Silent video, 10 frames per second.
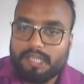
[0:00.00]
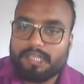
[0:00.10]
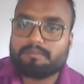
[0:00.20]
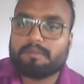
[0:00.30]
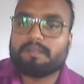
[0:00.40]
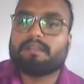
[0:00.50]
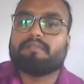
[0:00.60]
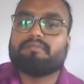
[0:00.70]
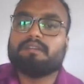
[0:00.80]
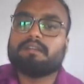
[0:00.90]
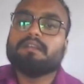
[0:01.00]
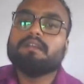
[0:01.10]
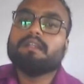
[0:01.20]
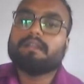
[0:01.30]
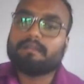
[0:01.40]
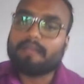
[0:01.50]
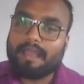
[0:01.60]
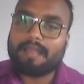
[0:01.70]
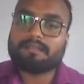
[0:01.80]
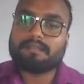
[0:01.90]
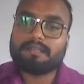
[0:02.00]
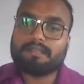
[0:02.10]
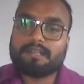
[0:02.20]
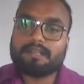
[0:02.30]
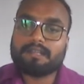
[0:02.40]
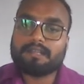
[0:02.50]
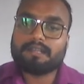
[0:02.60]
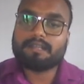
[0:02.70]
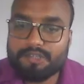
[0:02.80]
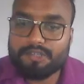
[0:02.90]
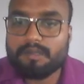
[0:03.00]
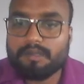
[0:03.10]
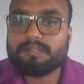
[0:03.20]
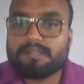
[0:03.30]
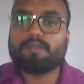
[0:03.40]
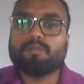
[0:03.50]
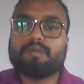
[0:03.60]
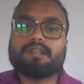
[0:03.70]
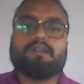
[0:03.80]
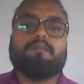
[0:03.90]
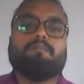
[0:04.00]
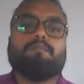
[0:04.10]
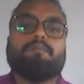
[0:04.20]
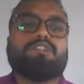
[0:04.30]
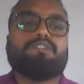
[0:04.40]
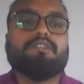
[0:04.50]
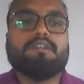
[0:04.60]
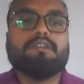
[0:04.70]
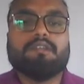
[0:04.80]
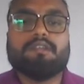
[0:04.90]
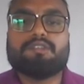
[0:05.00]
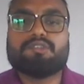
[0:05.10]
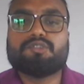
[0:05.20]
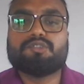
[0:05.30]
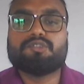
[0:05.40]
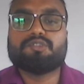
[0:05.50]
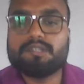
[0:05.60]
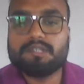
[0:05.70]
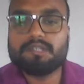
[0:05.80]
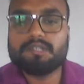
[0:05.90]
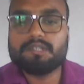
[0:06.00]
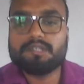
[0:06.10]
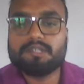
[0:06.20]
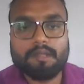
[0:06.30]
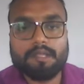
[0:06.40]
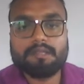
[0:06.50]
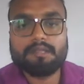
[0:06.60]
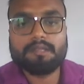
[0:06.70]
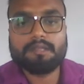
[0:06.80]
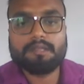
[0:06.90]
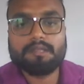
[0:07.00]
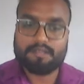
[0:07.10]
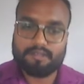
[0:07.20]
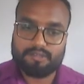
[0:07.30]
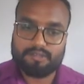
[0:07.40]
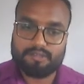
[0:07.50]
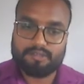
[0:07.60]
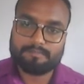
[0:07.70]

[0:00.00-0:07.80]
is being referred, that in coming next month he will complete his 2 years of playing cricket.